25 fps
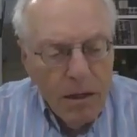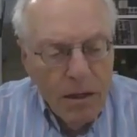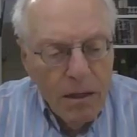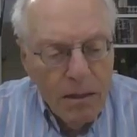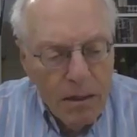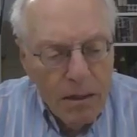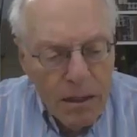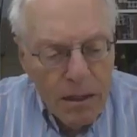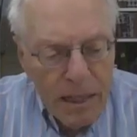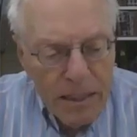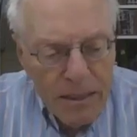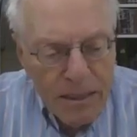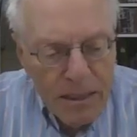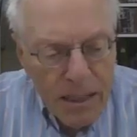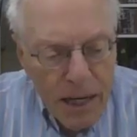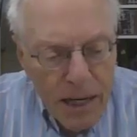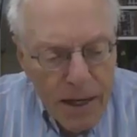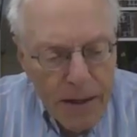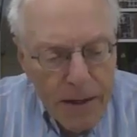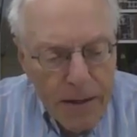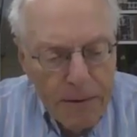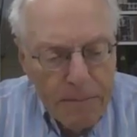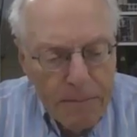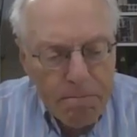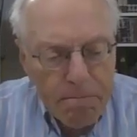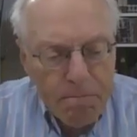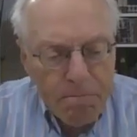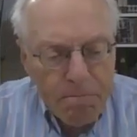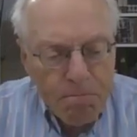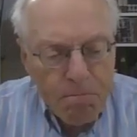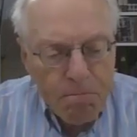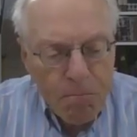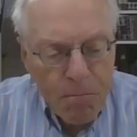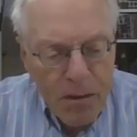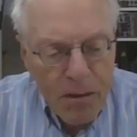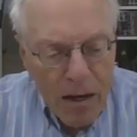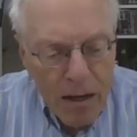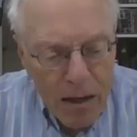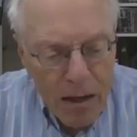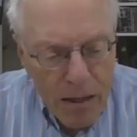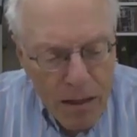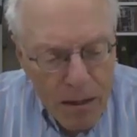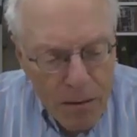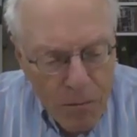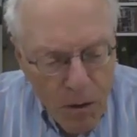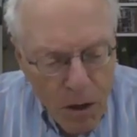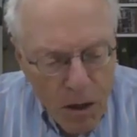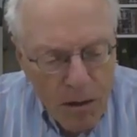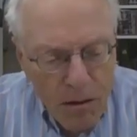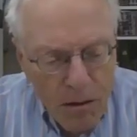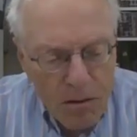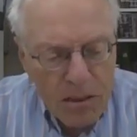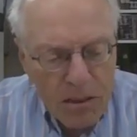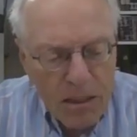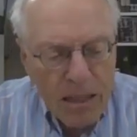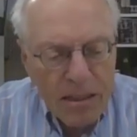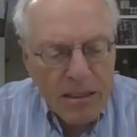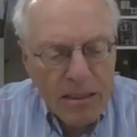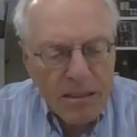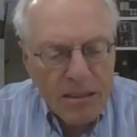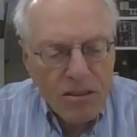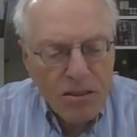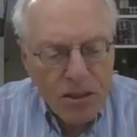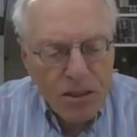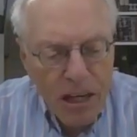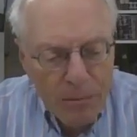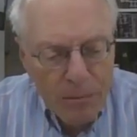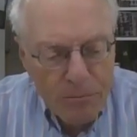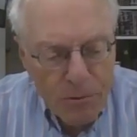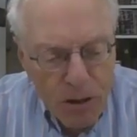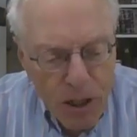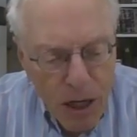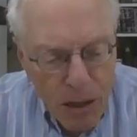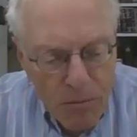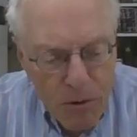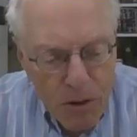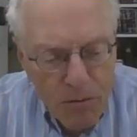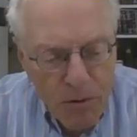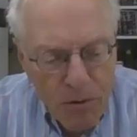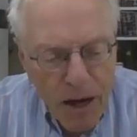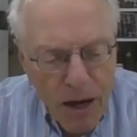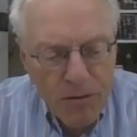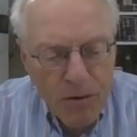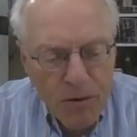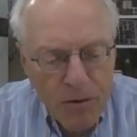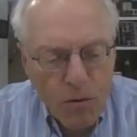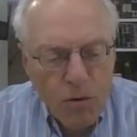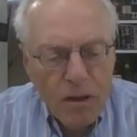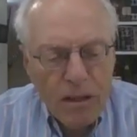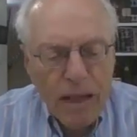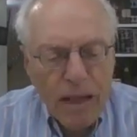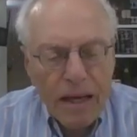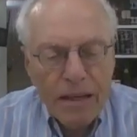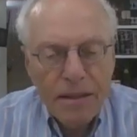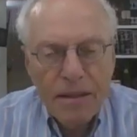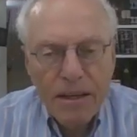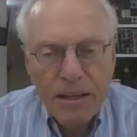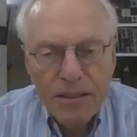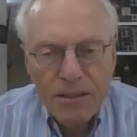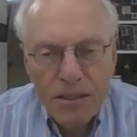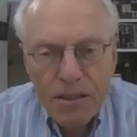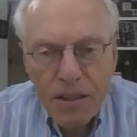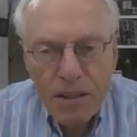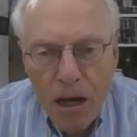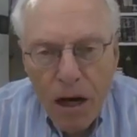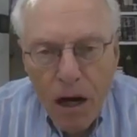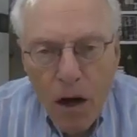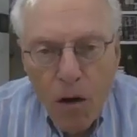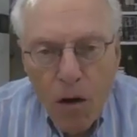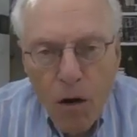Let's say the Gemara goes on like this. Shem Shamri, we have a rule like this.